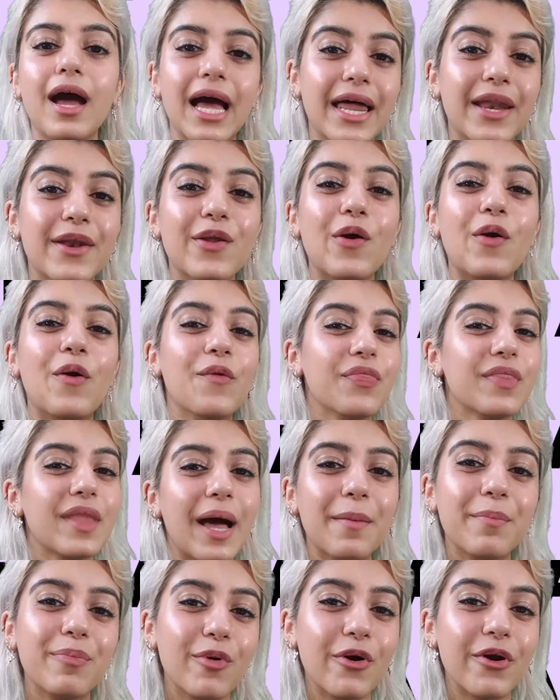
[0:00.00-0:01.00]
And on
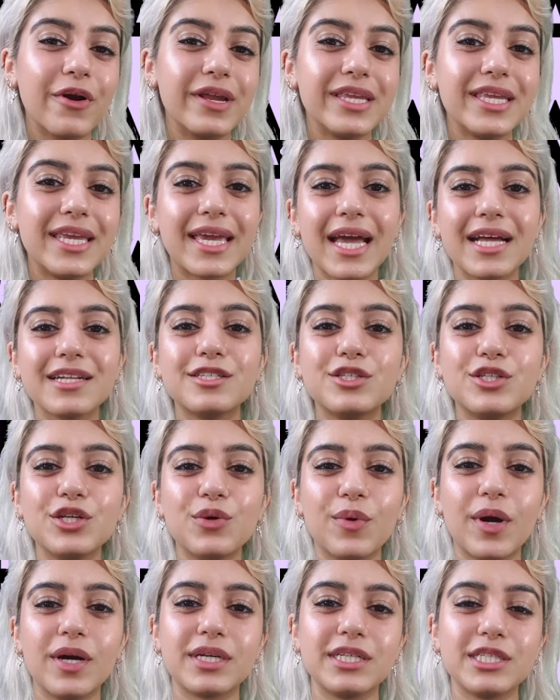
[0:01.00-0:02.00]
that point, you get to do
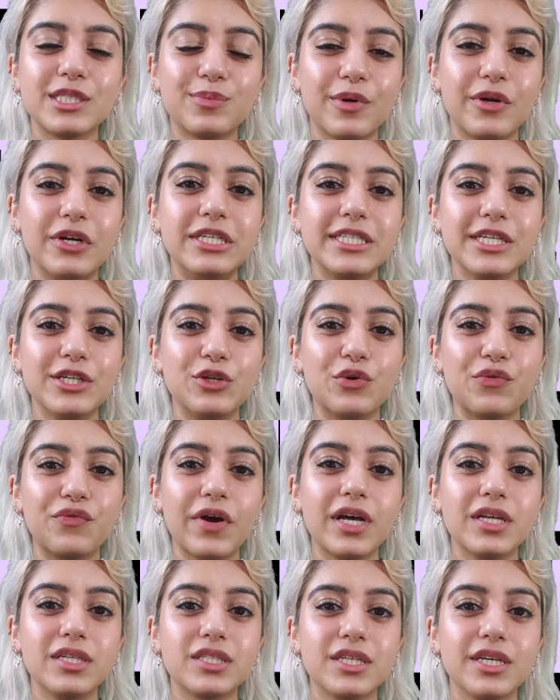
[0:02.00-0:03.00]
work experience in your
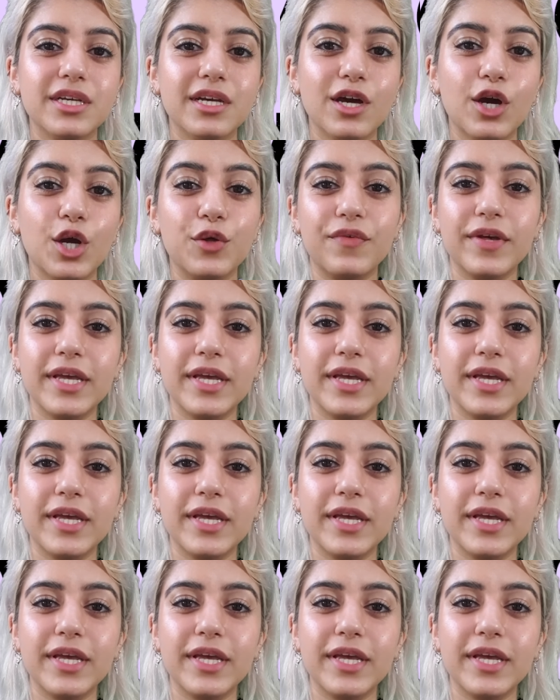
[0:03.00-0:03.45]
first year over